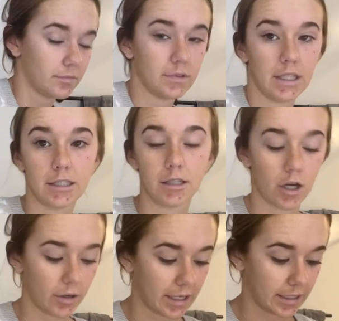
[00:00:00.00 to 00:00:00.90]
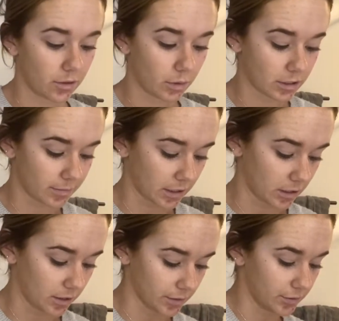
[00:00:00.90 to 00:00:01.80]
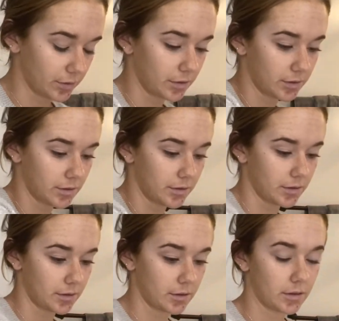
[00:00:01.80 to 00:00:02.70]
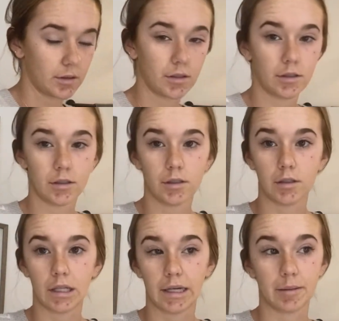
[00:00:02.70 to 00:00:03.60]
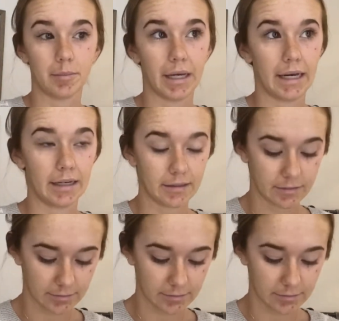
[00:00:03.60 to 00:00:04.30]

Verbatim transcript: that's, oh, I need to wash my clothes, like bad,